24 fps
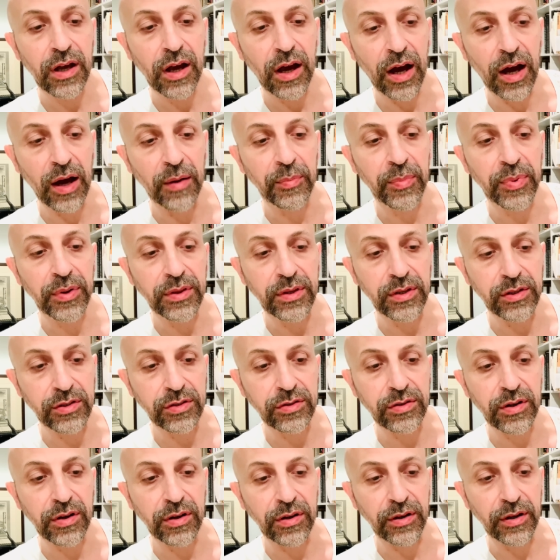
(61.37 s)
up the
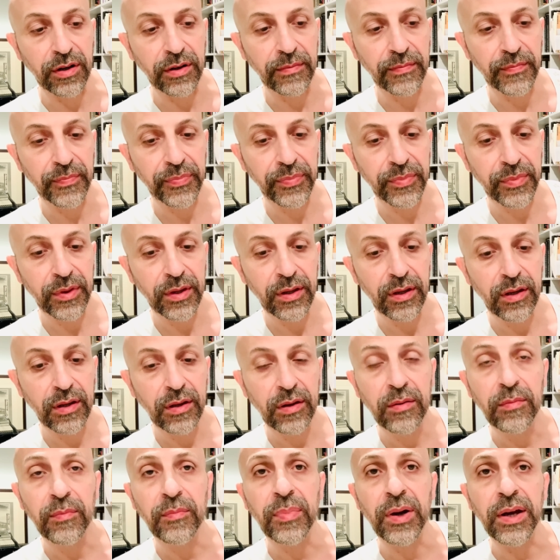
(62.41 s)
strong.
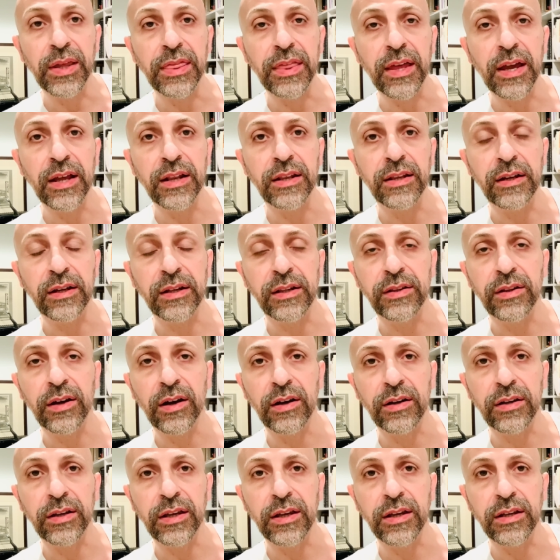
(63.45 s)
By then the
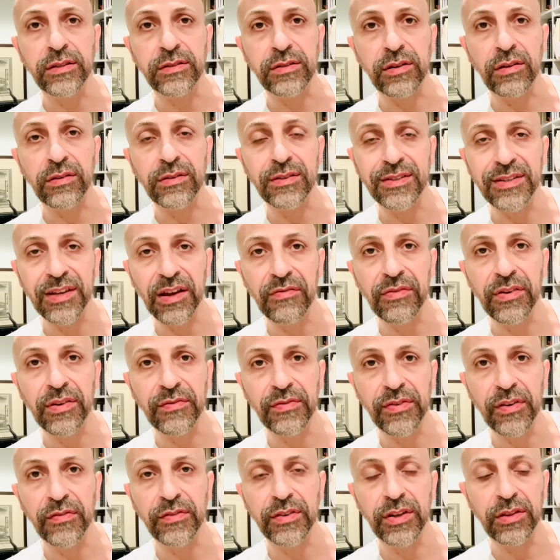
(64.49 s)
clock is on
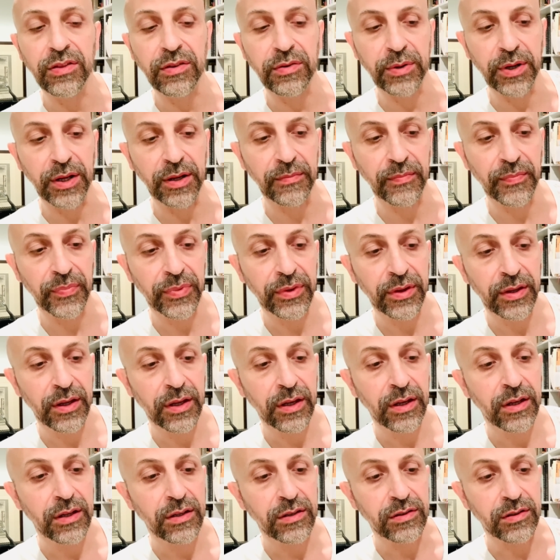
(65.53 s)
753.
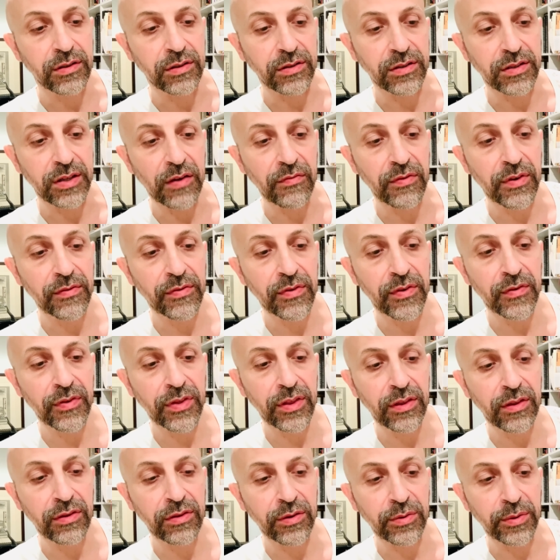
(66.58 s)
So
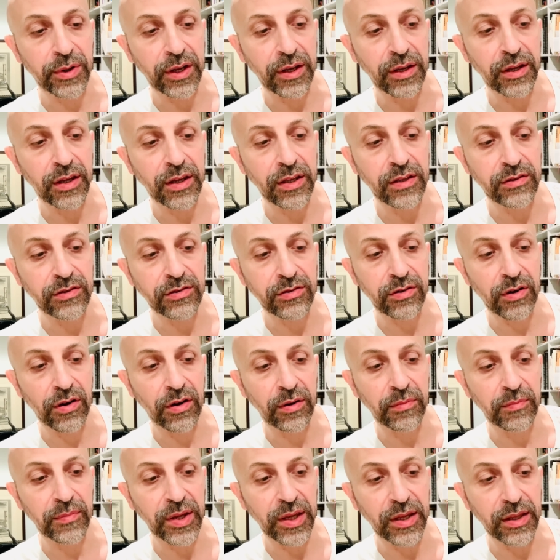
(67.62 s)
753 in
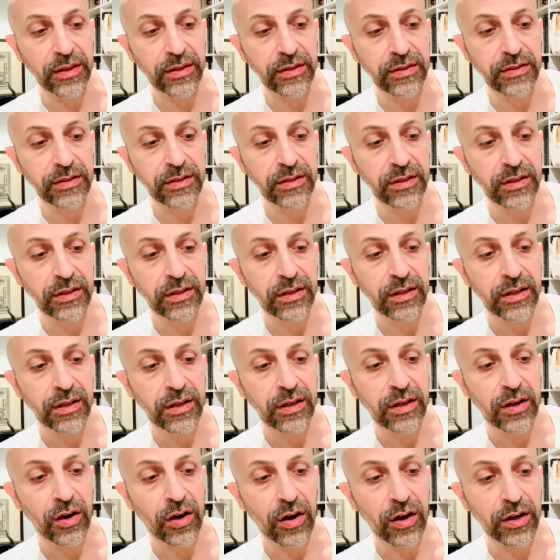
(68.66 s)
strong means
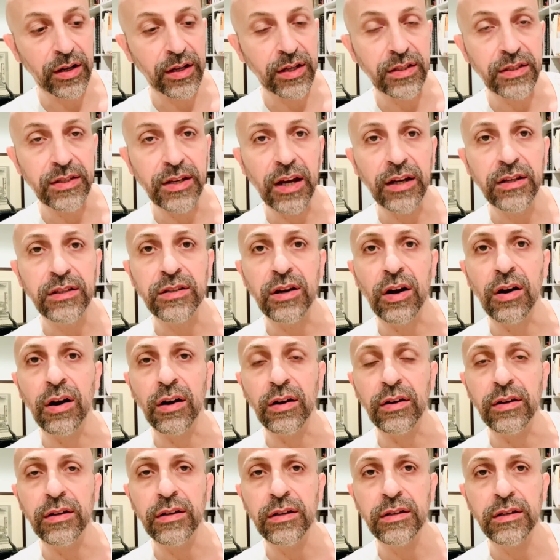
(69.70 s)

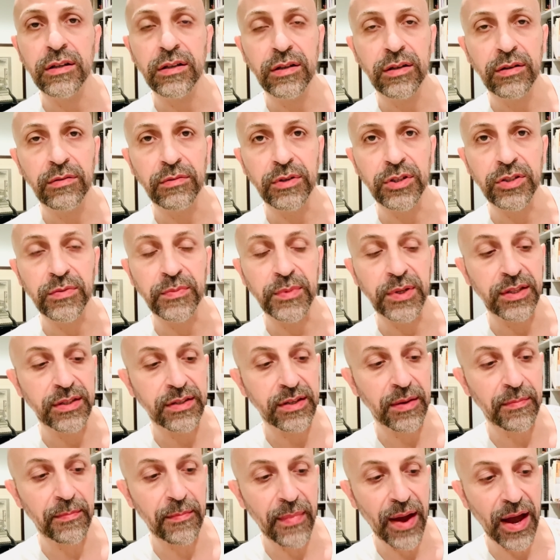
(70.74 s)
architecton, which means
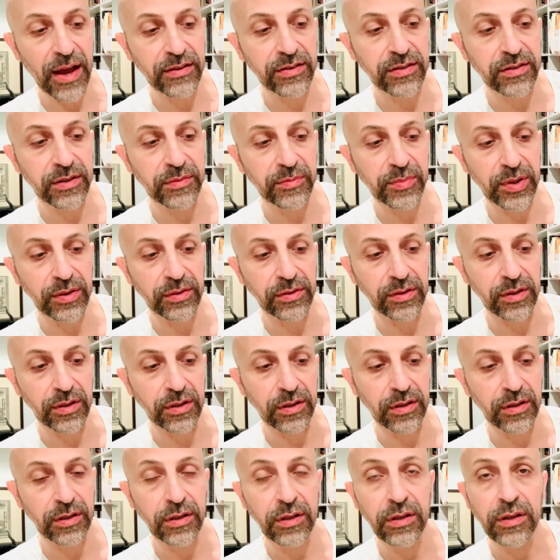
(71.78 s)
a master
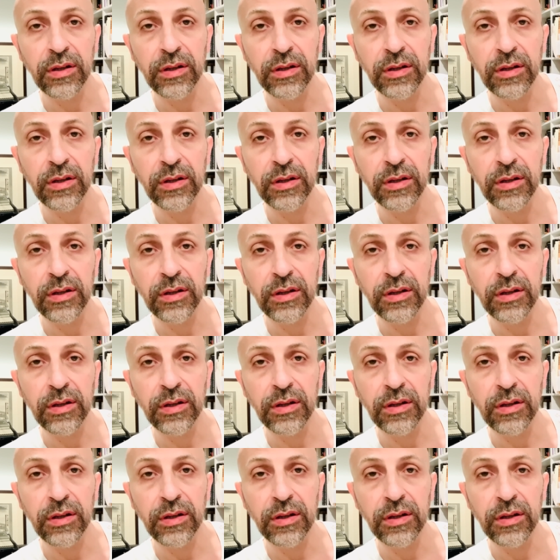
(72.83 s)
builder